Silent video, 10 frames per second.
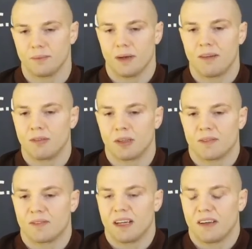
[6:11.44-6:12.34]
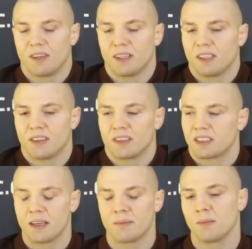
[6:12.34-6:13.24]
I would have definitely done the
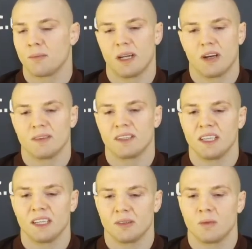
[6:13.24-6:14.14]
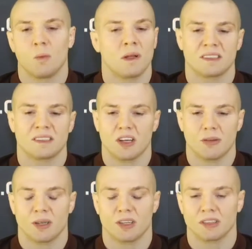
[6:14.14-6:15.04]
same without even thinking 1 second,
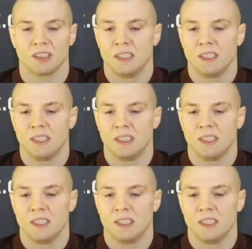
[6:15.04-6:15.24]
because